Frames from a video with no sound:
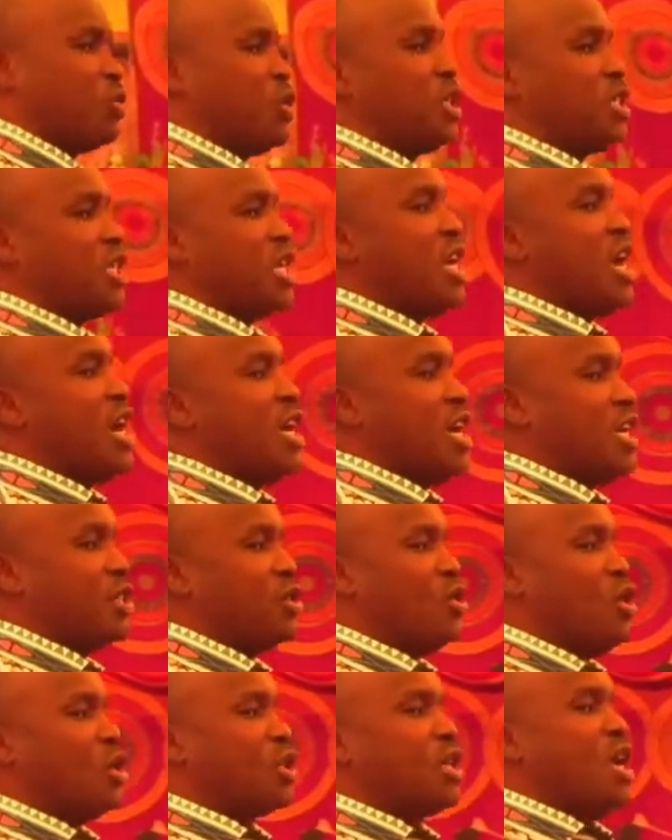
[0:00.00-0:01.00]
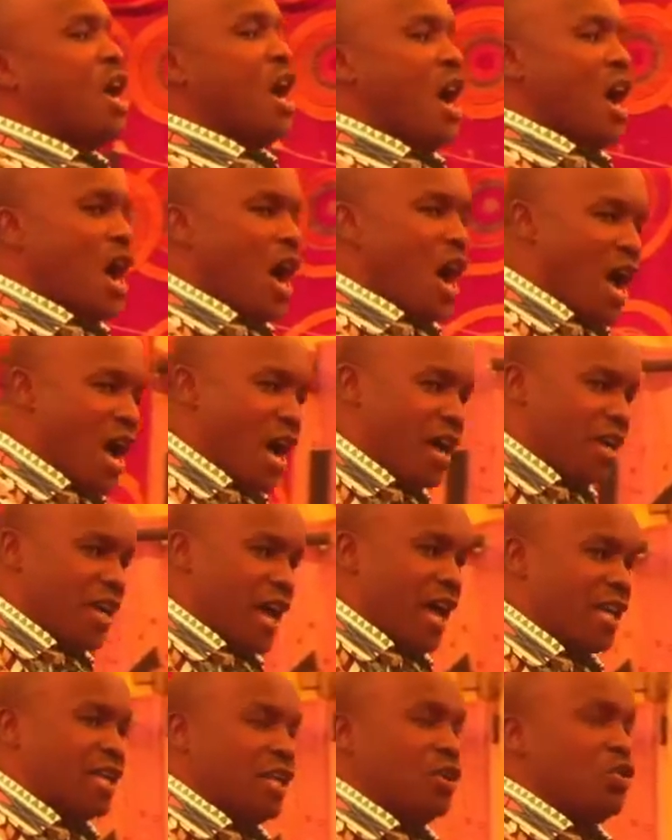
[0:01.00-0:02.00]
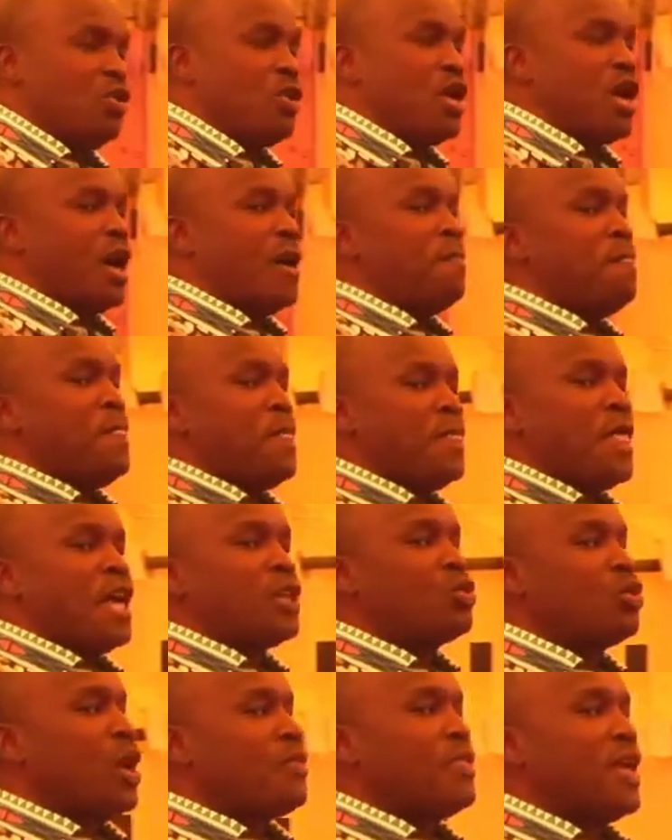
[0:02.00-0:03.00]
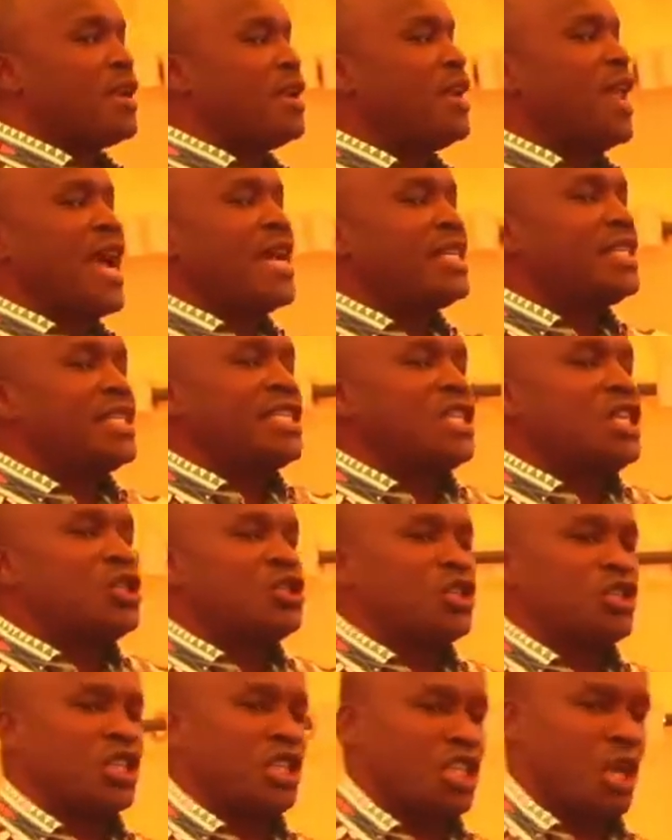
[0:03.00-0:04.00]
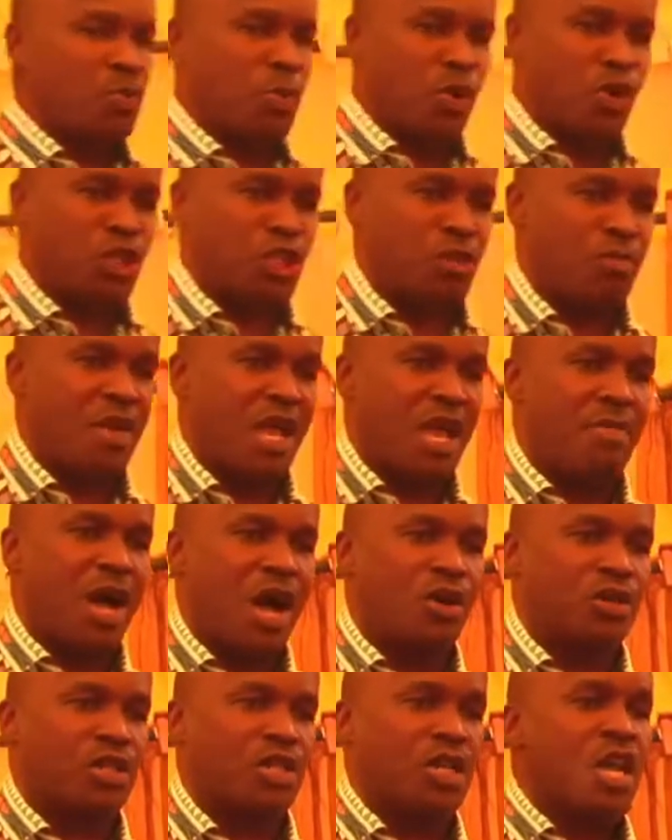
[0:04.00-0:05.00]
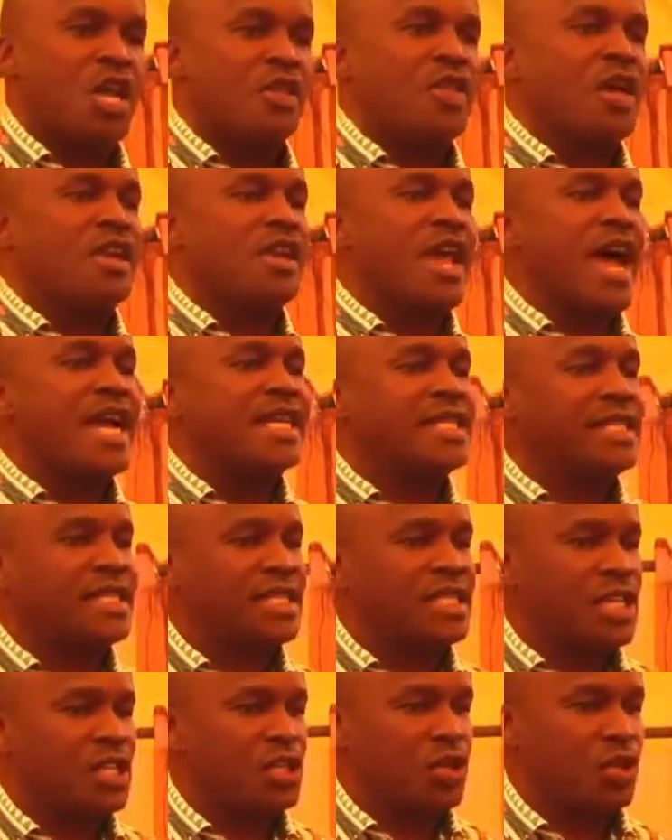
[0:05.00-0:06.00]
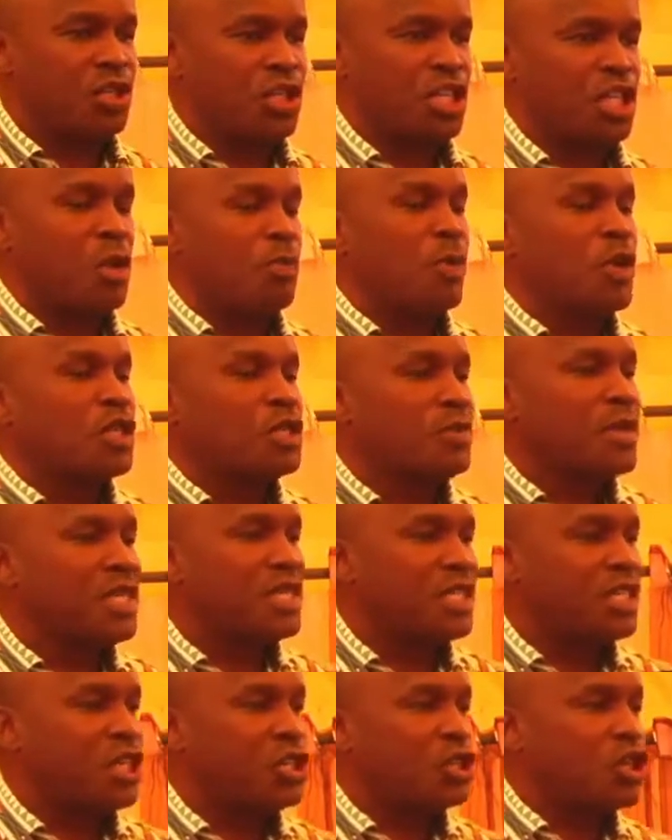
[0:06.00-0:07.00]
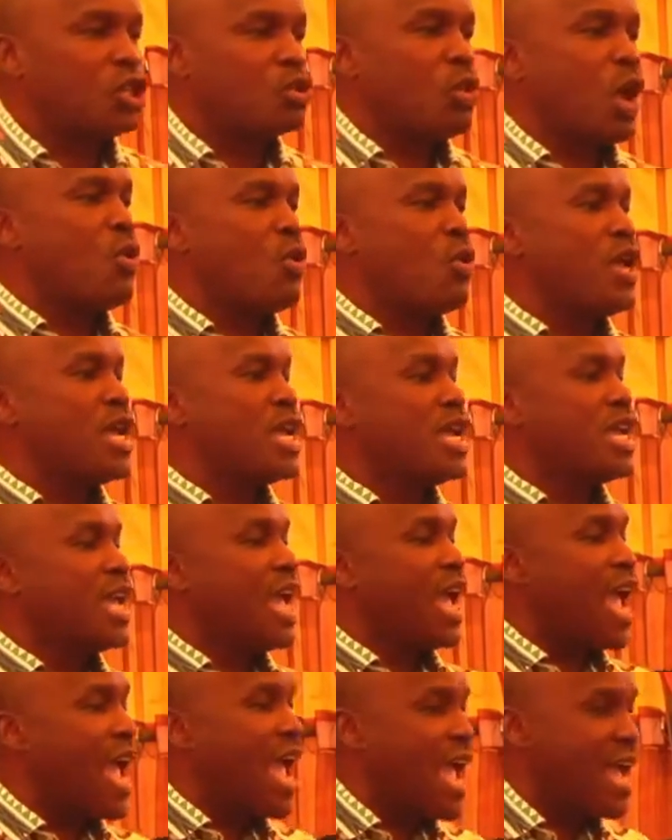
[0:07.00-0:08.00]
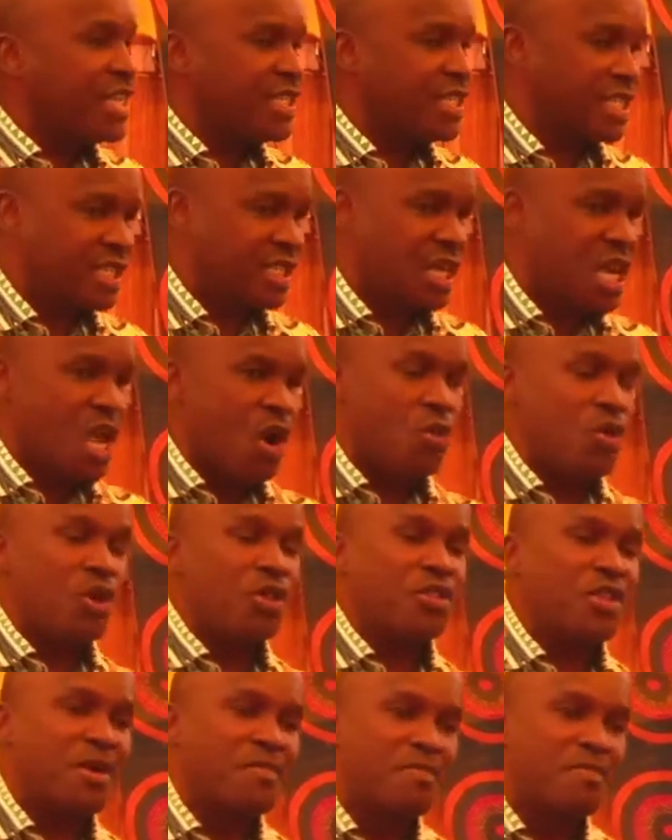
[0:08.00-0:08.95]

which ear has not heard. Hallelujah. That's what the night seasons are supposed to be about. The night seasons are supposed to be seasons where we engage with the